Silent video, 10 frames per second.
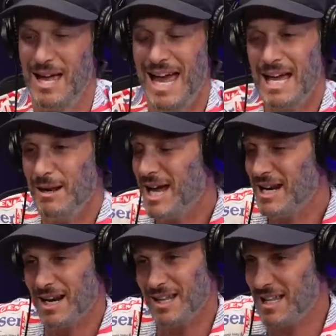And, and
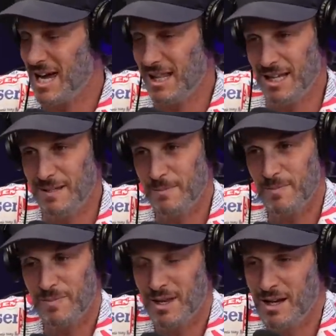not only that, like
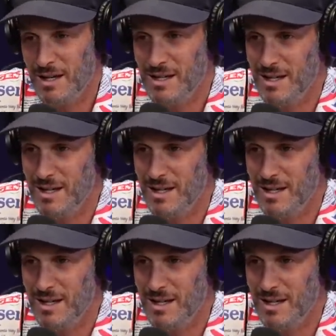we reach